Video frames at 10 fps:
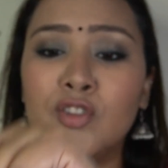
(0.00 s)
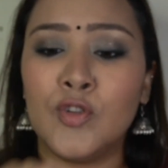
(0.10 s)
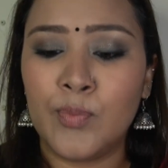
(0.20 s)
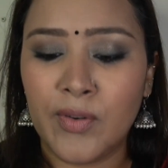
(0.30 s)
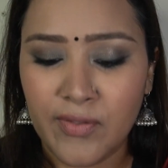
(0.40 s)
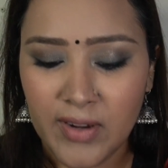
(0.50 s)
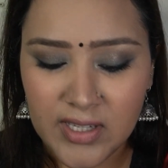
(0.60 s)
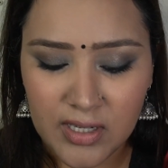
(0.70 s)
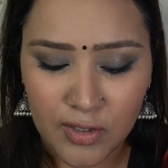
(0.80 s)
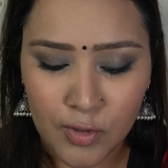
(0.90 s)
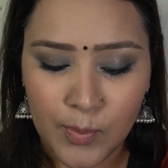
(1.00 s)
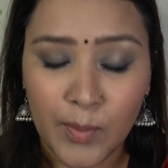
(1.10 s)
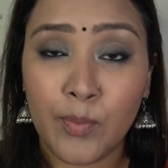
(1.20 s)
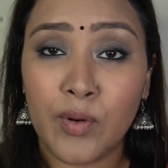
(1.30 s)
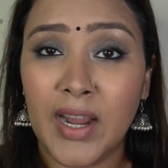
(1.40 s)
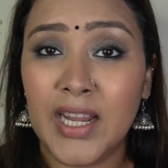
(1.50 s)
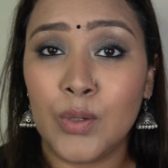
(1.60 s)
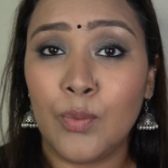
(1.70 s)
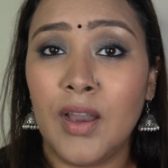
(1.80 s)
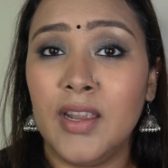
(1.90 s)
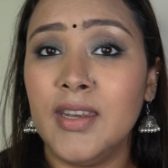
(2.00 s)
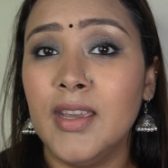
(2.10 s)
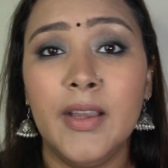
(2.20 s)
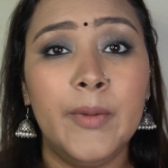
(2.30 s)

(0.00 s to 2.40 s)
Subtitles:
super fresh and a super bright one.